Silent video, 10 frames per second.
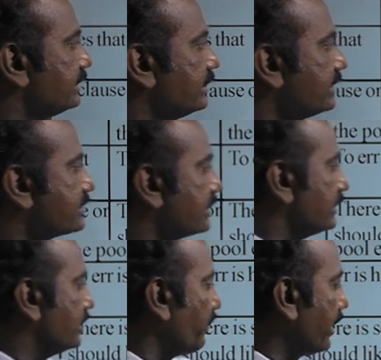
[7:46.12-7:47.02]
It is
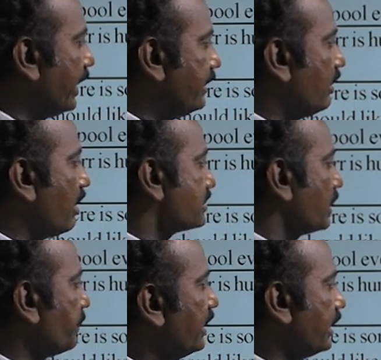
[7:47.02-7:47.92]
divided or
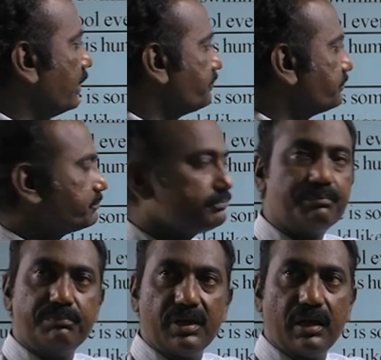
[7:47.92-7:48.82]
separated
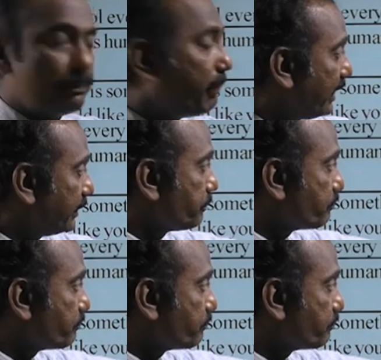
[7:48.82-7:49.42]
by